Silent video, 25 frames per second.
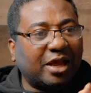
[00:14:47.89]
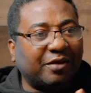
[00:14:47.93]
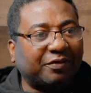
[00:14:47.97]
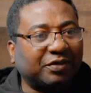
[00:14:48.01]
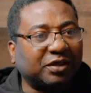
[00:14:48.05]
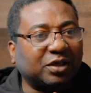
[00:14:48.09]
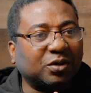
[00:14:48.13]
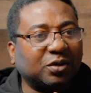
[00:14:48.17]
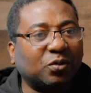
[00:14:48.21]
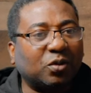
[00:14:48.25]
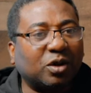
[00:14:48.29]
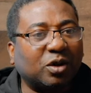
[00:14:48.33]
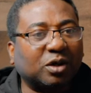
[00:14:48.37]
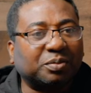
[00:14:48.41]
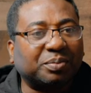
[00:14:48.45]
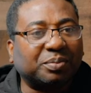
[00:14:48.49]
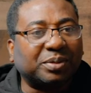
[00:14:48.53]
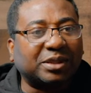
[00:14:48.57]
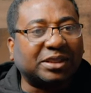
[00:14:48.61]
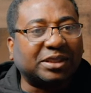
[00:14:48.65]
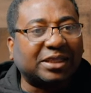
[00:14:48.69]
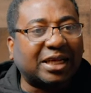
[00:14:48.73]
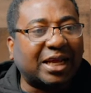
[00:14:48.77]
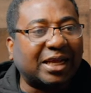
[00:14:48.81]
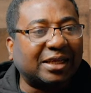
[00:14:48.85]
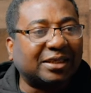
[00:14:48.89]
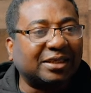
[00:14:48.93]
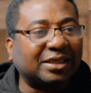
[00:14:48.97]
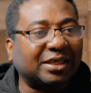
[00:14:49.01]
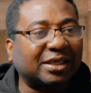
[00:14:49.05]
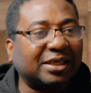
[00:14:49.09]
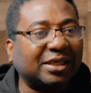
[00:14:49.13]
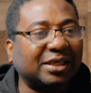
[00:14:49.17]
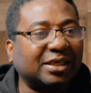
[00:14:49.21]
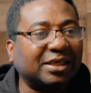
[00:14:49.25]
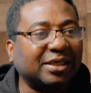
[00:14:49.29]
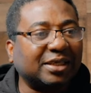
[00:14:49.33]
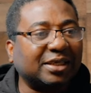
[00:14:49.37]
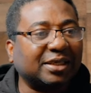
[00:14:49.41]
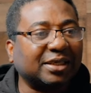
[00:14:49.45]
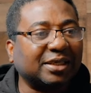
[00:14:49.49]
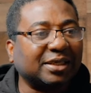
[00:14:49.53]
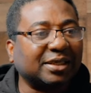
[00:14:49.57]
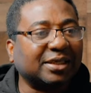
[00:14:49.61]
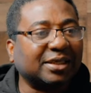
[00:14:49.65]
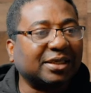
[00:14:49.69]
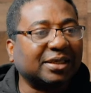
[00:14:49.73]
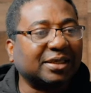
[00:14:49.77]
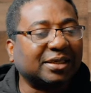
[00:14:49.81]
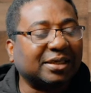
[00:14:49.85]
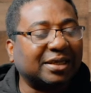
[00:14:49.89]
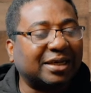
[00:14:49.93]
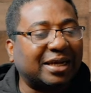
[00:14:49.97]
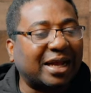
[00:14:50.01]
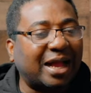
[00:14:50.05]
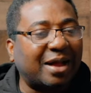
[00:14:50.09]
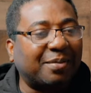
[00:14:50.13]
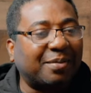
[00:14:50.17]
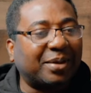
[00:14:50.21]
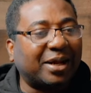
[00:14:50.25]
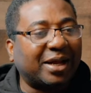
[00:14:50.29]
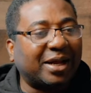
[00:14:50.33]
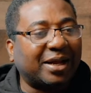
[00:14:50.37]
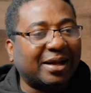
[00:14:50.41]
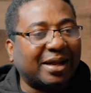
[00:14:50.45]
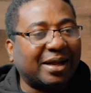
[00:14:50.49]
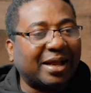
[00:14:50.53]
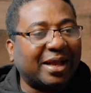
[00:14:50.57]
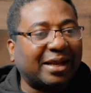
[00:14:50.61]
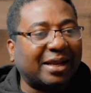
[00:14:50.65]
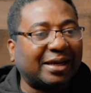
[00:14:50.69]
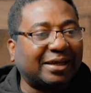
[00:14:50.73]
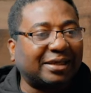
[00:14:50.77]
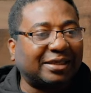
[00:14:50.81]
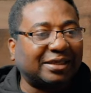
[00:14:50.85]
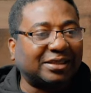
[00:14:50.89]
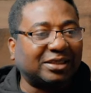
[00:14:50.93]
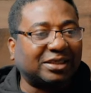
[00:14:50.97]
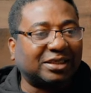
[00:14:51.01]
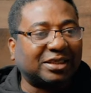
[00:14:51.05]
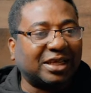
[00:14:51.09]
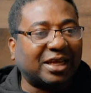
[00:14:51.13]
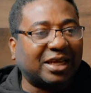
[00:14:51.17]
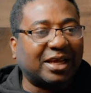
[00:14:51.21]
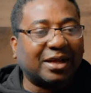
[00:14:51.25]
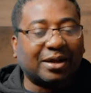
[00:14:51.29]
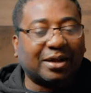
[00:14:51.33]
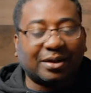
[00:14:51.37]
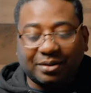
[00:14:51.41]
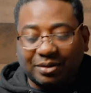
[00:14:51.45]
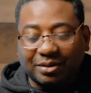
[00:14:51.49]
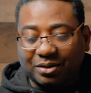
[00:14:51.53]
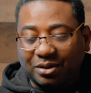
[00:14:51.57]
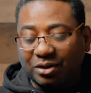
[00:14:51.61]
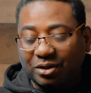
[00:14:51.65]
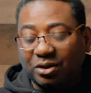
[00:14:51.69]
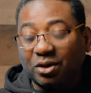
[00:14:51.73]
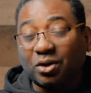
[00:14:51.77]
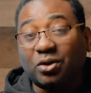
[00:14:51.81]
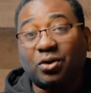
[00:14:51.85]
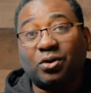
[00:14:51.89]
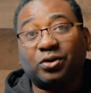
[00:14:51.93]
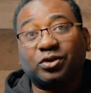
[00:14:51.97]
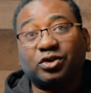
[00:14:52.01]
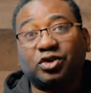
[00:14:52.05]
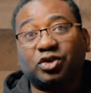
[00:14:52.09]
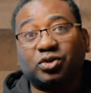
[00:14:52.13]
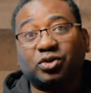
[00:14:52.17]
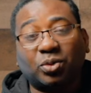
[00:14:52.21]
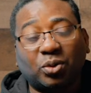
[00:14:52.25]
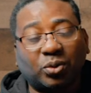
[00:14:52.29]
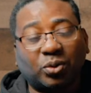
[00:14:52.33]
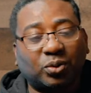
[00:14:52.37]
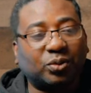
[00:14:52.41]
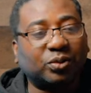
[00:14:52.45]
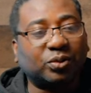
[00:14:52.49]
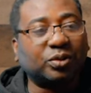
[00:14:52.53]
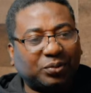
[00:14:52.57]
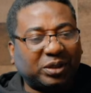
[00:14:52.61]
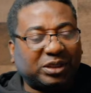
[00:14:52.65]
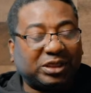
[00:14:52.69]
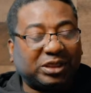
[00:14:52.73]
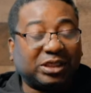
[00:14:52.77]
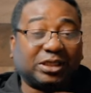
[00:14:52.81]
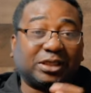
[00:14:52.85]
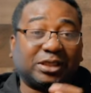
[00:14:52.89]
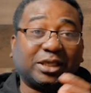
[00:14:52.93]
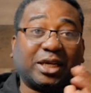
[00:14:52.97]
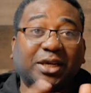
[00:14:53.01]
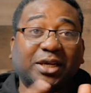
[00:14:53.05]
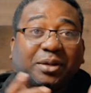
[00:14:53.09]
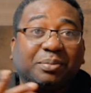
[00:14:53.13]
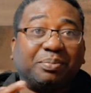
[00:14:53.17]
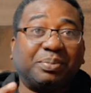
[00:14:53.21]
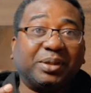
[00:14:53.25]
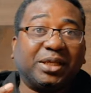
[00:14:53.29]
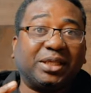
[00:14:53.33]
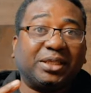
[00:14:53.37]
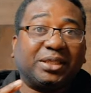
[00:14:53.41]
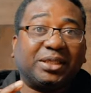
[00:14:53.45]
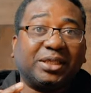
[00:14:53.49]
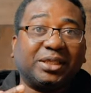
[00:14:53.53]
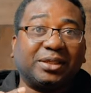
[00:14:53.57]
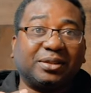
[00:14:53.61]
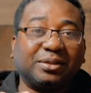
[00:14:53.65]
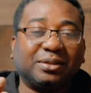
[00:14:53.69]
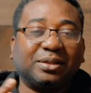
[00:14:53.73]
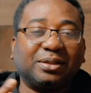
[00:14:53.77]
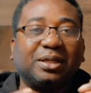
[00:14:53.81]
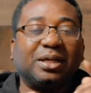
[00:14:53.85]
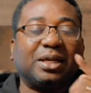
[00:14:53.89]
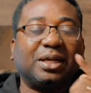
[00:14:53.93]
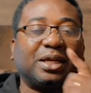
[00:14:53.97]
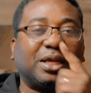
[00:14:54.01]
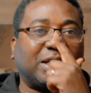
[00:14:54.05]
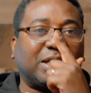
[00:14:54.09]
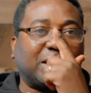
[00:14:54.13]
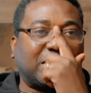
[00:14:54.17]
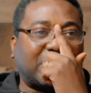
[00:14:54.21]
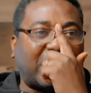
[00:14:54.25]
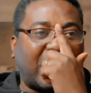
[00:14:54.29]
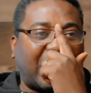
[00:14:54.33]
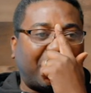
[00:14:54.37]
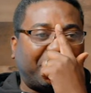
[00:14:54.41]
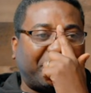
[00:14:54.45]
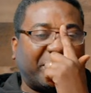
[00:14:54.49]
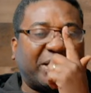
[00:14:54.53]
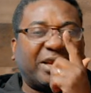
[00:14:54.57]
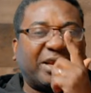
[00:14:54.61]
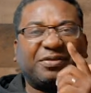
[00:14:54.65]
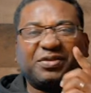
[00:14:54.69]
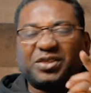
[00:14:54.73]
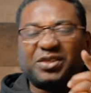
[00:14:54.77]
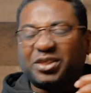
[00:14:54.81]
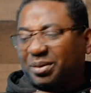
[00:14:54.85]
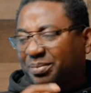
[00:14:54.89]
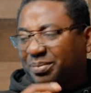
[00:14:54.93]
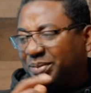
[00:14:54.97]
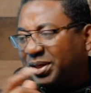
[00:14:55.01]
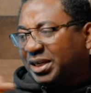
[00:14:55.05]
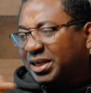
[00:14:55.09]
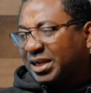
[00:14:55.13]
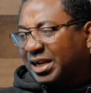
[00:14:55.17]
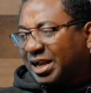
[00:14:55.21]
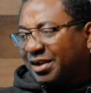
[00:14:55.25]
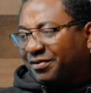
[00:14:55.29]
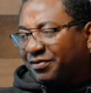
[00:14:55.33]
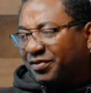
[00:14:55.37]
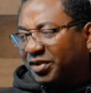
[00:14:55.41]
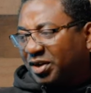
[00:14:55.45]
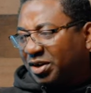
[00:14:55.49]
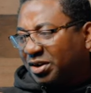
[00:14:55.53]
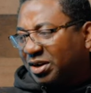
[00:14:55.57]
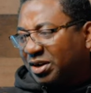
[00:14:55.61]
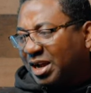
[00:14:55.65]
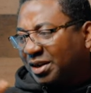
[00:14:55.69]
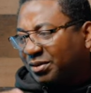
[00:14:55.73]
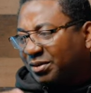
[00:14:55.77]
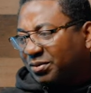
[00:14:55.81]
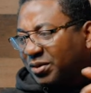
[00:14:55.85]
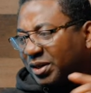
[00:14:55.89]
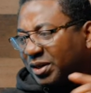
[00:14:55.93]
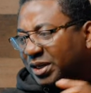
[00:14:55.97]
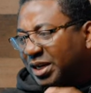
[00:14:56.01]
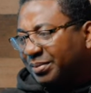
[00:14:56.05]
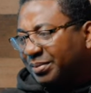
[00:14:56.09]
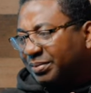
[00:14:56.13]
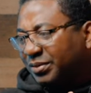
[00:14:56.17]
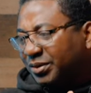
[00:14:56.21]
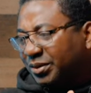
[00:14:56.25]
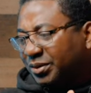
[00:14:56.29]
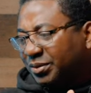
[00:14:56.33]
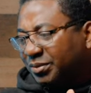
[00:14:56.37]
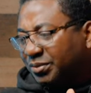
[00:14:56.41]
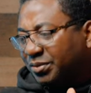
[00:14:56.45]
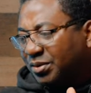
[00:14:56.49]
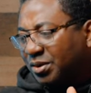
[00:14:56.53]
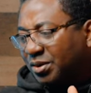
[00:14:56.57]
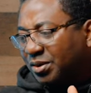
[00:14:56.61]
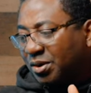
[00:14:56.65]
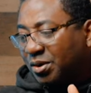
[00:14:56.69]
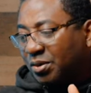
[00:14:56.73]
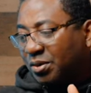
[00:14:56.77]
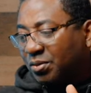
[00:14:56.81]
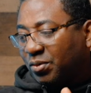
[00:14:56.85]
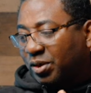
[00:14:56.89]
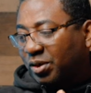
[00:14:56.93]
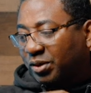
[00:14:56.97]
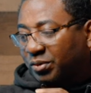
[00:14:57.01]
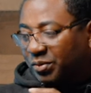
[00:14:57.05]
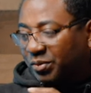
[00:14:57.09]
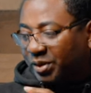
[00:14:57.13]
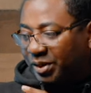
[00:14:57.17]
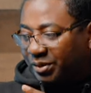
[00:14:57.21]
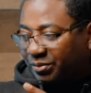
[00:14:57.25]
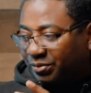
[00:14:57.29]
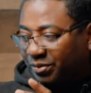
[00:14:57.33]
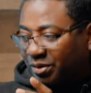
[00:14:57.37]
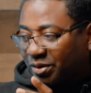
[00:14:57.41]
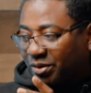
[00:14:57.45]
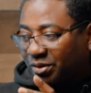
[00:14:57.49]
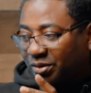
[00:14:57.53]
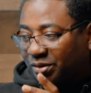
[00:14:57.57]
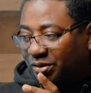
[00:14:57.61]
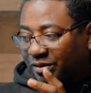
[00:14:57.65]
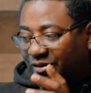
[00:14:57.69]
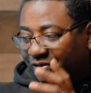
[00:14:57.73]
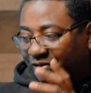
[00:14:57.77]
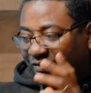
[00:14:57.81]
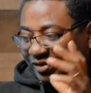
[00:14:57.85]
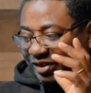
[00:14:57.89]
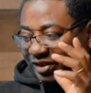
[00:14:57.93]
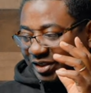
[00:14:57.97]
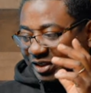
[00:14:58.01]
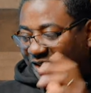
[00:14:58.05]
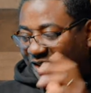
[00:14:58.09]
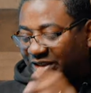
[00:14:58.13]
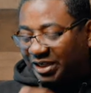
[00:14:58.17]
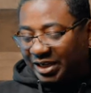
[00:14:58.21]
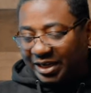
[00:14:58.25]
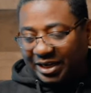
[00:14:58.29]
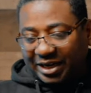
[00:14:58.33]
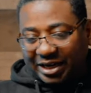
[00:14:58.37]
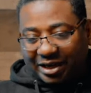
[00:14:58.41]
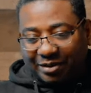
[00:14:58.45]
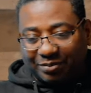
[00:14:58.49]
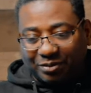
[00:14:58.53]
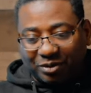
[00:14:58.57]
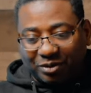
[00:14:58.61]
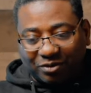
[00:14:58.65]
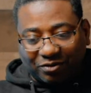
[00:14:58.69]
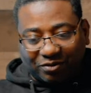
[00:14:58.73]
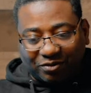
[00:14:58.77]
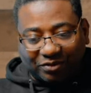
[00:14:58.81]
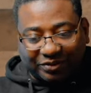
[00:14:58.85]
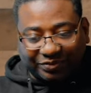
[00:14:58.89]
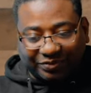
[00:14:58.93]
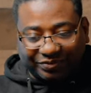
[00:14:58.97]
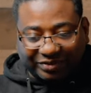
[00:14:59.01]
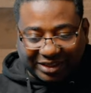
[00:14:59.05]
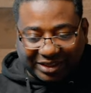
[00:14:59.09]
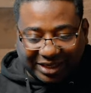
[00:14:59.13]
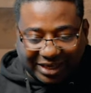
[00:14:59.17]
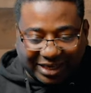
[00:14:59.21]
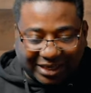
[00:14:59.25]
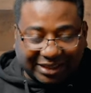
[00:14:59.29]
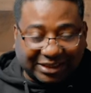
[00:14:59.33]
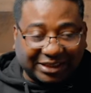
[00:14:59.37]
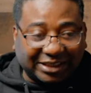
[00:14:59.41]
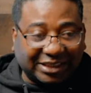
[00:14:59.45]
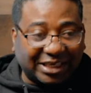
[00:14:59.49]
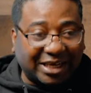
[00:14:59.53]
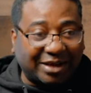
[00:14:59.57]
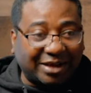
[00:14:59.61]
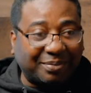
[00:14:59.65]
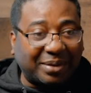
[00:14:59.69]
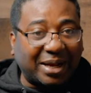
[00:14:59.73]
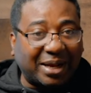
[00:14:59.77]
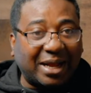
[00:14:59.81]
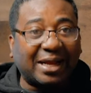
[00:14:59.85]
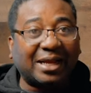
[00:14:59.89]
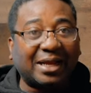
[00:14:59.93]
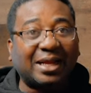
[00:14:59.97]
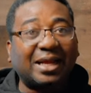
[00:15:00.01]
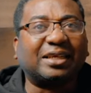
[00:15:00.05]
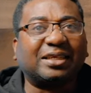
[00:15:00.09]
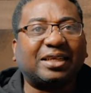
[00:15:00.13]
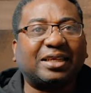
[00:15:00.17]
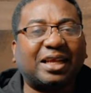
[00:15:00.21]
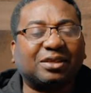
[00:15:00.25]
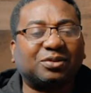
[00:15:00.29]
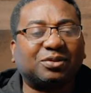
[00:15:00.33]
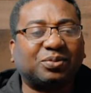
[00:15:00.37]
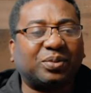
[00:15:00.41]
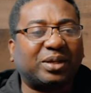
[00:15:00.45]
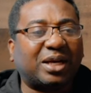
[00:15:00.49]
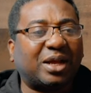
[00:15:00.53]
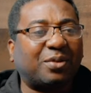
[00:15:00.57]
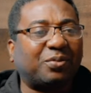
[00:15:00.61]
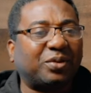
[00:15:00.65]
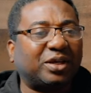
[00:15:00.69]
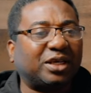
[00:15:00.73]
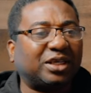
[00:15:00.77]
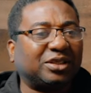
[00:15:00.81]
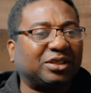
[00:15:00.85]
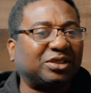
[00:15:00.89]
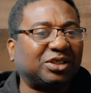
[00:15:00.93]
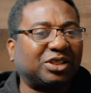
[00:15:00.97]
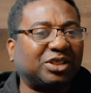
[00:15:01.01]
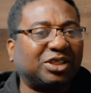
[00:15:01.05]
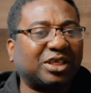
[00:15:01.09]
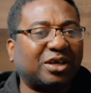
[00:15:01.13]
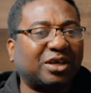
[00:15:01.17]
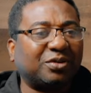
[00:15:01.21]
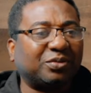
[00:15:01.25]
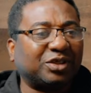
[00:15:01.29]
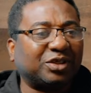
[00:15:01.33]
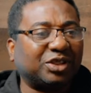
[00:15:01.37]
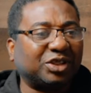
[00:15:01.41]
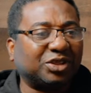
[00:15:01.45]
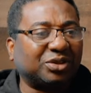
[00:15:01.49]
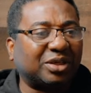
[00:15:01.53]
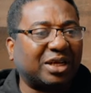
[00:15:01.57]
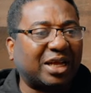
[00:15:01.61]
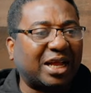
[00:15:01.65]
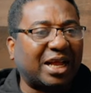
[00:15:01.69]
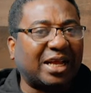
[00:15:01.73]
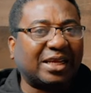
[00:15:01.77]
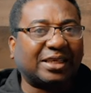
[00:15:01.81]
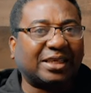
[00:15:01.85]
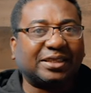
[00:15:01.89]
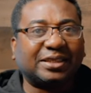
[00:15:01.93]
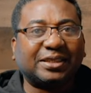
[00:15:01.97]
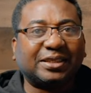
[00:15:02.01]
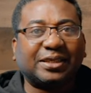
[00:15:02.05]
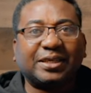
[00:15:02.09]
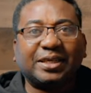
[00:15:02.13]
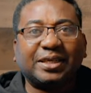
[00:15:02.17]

Everything worked beside the gamma and this color control, which is not a big deal. I believe somebody can figure out what I'm doing wrong or what went wrong, or if it's the cable or if the HDMI. That's what I wanted to share with you guys